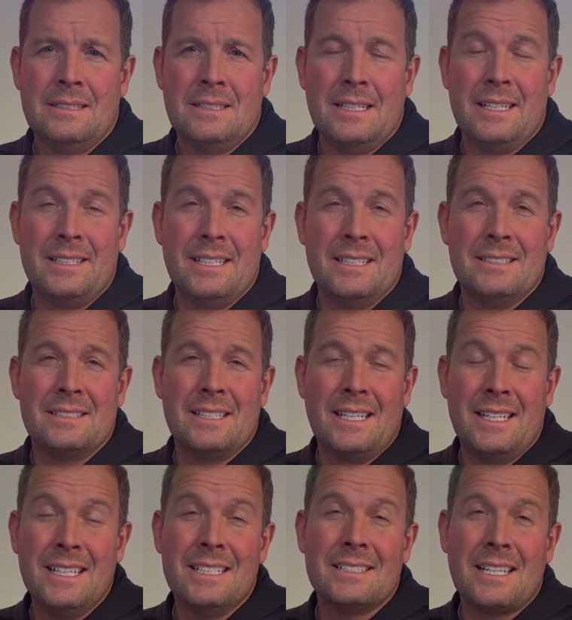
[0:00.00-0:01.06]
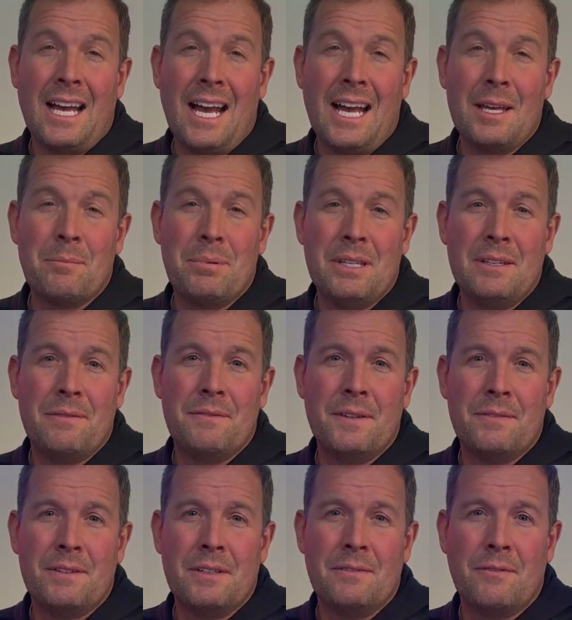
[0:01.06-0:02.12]
It is
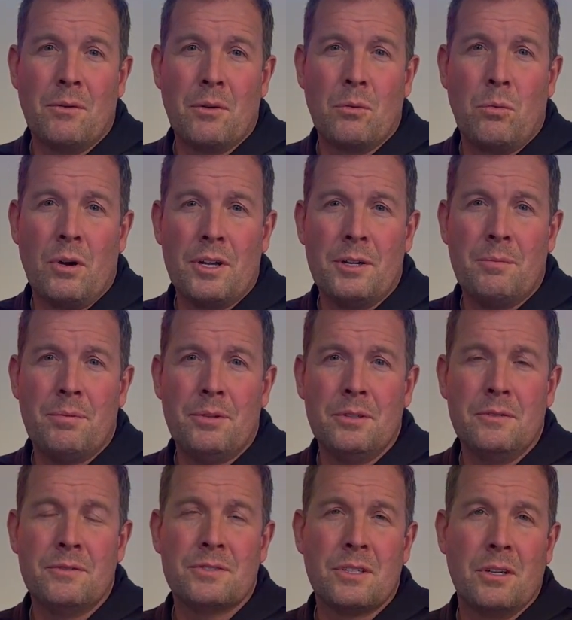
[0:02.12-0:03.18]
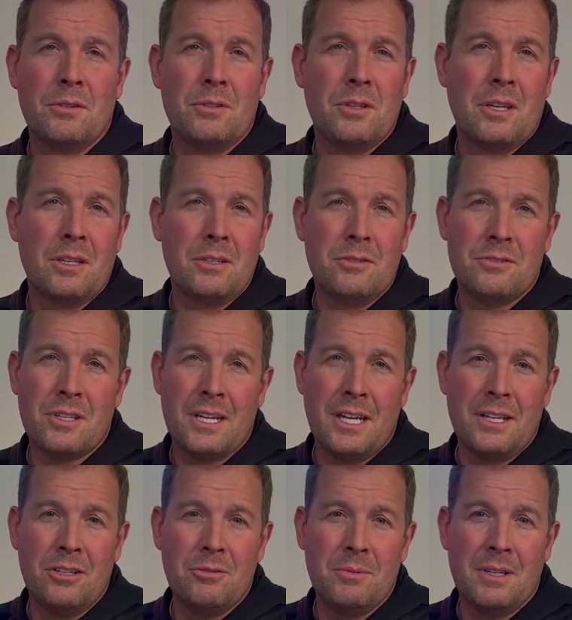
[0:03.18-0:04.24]
IP54 waterproof, so you can use it
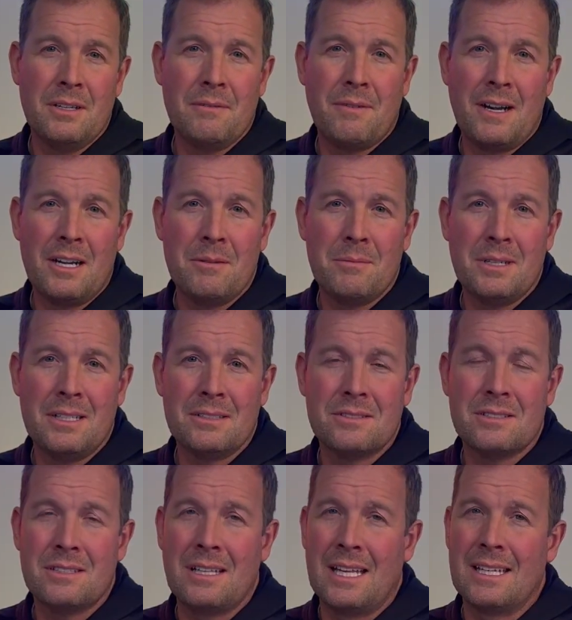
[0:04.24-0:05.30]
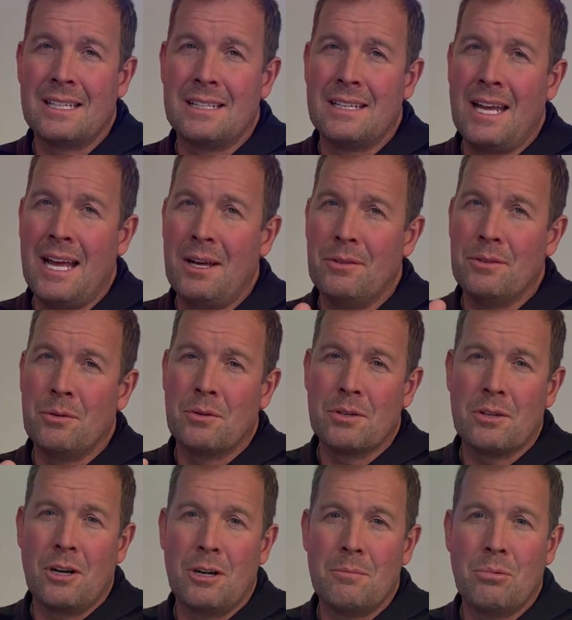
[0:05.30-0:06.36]
in humid environments like an outdoor
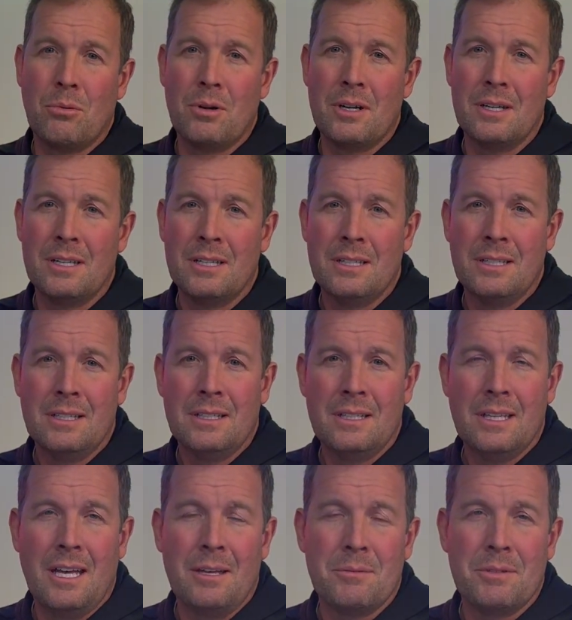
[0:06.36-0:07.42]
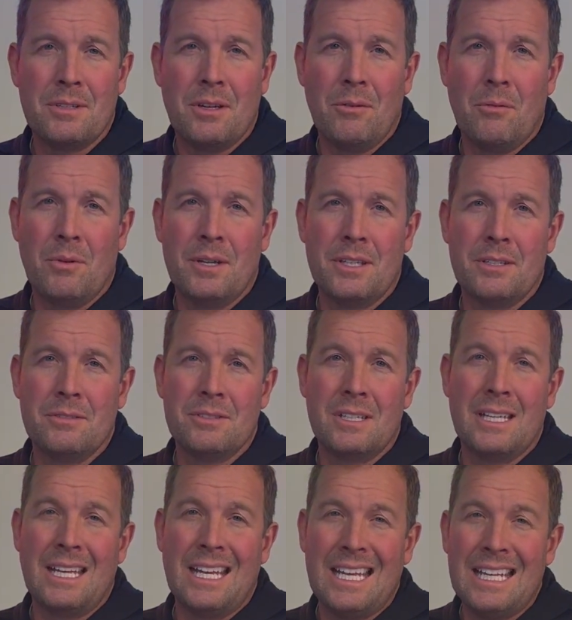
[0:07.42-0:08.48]
carport. You don't want to use
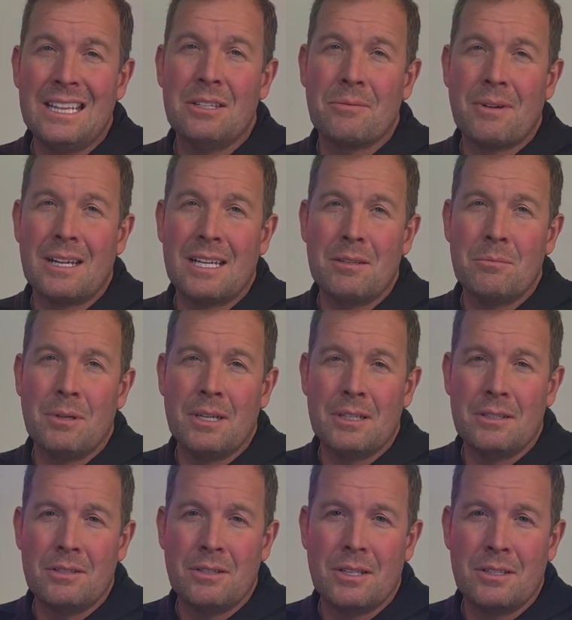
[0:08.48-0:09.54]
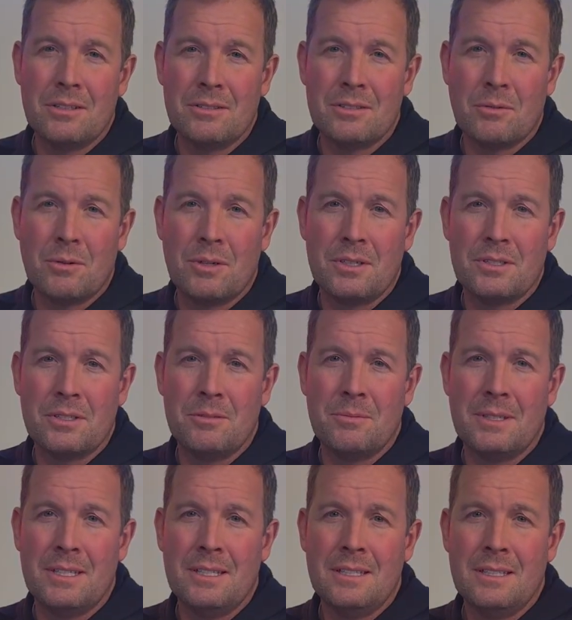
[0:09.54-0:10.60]
it in the rain, but you can use it where it's humid.